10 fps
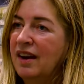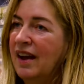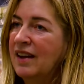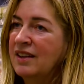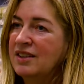
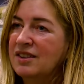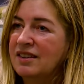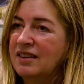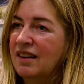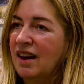And
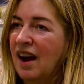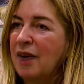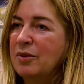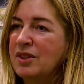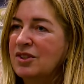I
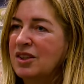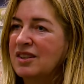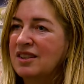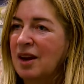was just,